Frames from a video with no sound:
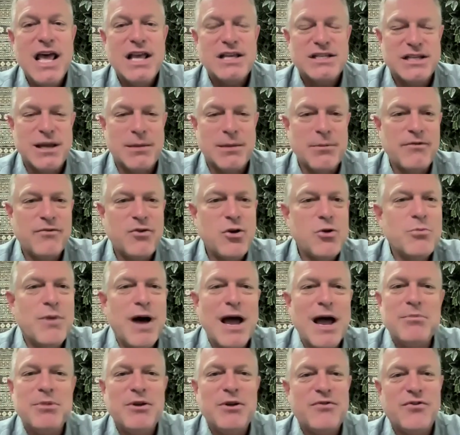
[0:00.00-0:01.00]
Some of you
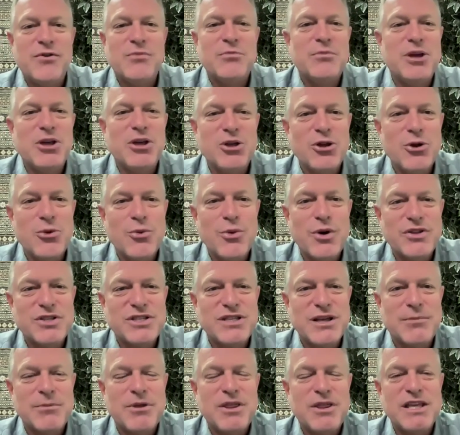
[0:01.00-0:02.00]
might be familiar with
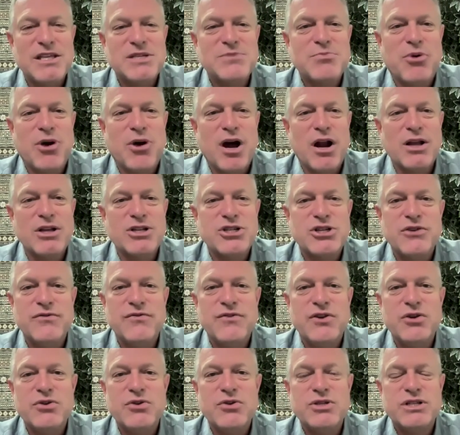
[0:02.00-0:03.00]
some of these products you've
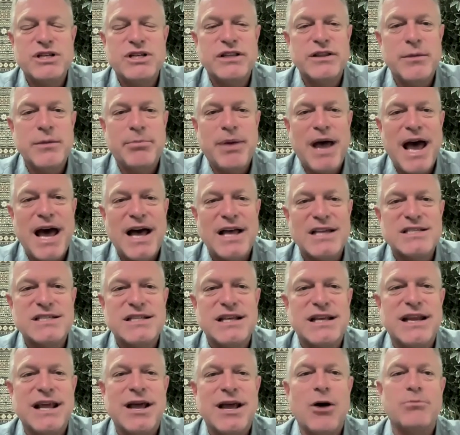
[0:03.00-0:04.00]
used in the past
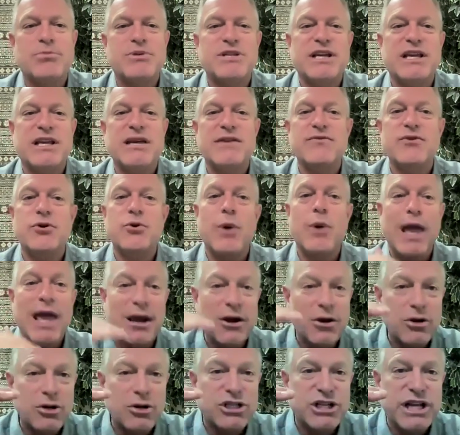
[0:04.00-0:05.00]
that help to give you
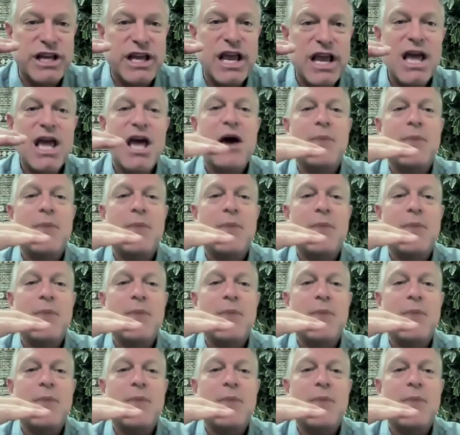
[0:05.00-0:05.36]
energy,